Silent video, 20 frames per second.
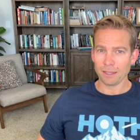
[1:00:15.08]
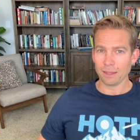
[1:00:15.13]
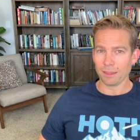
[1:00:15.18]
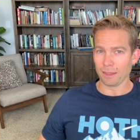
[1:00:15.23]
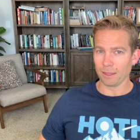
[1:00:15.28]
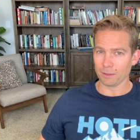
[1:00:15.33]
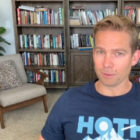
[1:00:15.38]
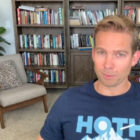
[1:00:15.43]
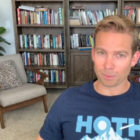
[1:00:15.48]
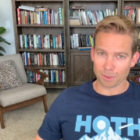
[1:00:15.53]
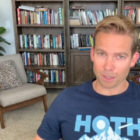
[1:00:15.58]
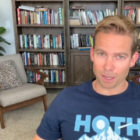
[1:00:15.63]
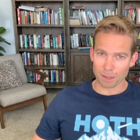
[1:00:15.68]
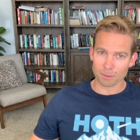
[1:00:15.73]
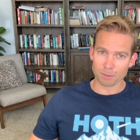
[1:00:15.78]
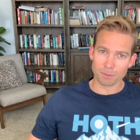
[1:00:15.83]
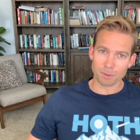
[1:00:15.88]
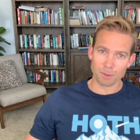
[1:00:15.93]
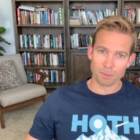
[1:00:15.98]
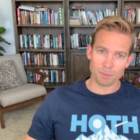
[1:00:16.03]
they'll
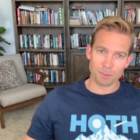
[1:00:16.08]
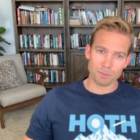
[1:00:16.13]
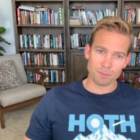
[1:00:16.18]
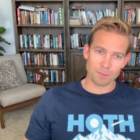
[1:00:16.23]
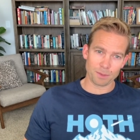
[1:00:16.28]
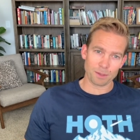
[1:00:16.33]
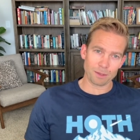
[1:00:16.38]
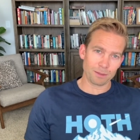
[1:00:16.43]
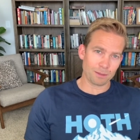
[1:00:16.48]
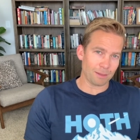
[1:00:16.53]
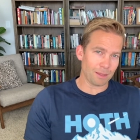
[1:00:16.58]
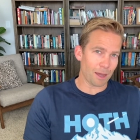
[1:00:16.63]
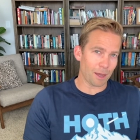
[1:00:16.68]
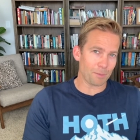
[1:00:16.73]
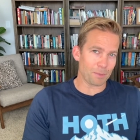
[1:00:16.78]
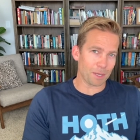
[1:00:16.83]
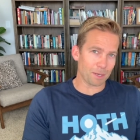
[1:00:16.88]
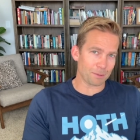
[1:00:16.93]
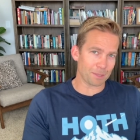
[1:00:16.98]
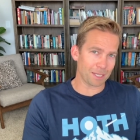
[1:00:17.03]
probably
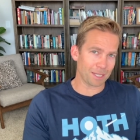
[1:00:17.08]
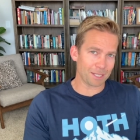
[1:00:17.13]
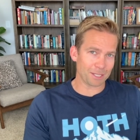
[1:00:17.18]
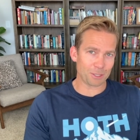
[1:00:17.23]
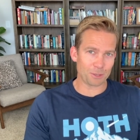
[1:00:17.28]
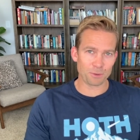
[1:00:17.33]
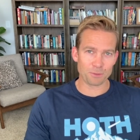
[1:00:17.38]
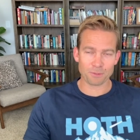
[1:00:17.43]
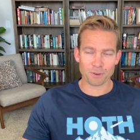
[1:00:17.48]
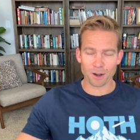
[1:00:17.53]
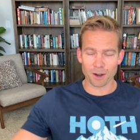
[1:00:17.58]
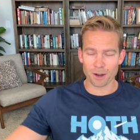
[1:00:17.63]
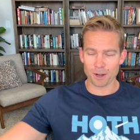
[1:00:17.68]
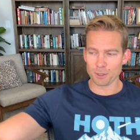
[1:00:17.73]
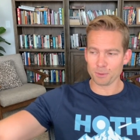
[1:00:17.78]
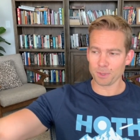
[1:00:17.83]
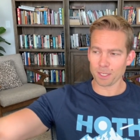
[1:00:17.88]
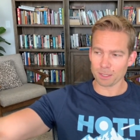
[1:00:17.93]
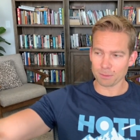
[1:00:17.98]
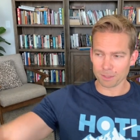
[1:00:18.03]
not be able to get too far, and
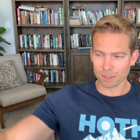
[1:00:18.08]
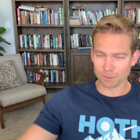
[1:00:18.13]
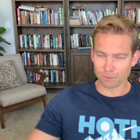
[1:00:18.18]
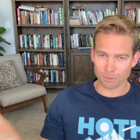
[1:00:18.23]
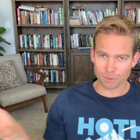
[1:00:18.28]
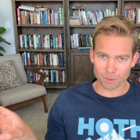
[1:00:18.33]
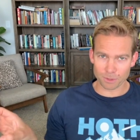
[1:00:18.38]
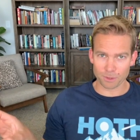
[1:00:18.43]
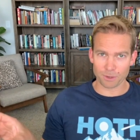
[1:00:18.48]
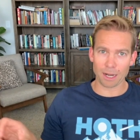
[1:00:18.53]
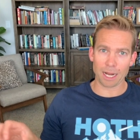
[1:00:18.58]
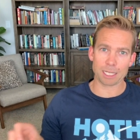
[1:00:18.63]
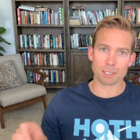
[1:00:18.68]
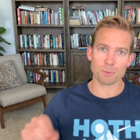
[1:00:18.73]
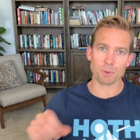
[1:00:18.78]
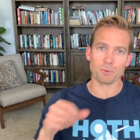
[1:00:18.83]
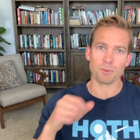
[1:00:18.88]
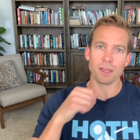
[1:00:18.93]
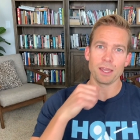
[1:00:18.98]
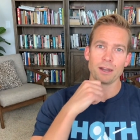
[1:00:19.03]
you'll be able to
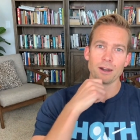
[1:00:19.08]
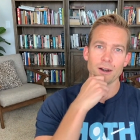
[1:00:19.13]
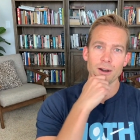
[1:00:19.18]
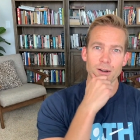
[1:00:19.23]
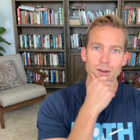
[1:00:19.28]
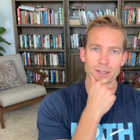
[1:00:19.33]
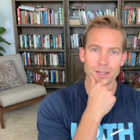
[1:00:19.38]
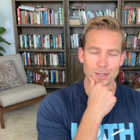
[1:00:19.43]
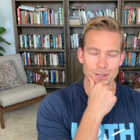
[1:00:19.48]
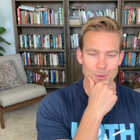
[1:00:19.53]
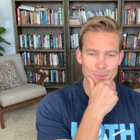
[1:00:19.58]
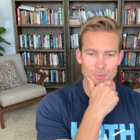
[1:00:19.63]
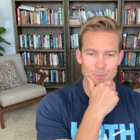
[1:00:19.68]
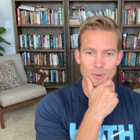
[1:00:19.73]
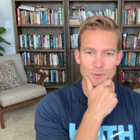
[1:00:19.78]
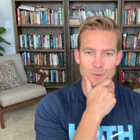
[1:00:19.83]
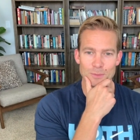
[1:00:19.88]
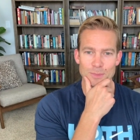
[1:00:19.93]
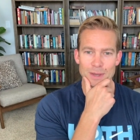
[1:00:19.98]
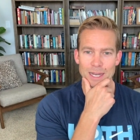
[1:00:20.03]
grasp of Hadar, you know,
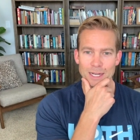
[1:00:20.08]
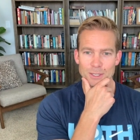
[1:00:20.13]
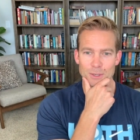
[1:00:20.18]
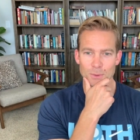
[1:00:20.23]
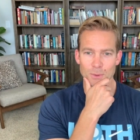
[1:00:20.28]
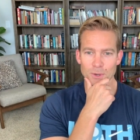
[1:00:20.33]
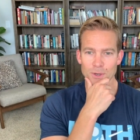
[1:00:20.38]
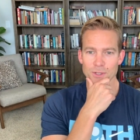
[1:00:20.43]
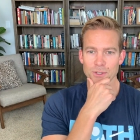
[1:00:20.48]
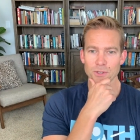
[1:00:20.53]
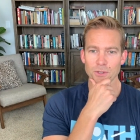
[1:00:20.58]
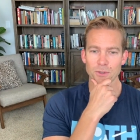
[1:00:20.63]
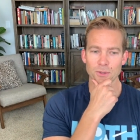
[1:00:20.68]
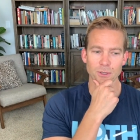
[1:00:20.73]
move them back towards you.